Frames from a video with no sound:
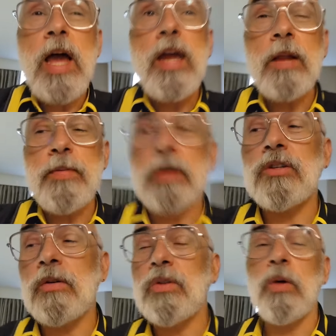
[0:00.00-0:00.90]
can I get a
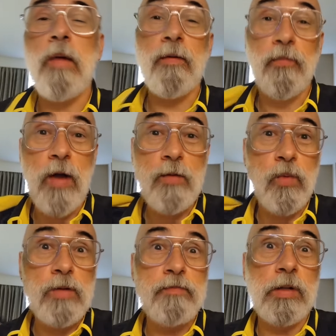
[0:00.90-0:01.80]
picture with you? My
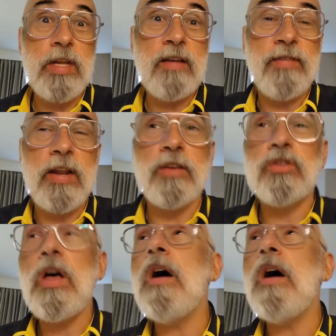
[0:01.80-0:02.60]
friend wouldn't believe that I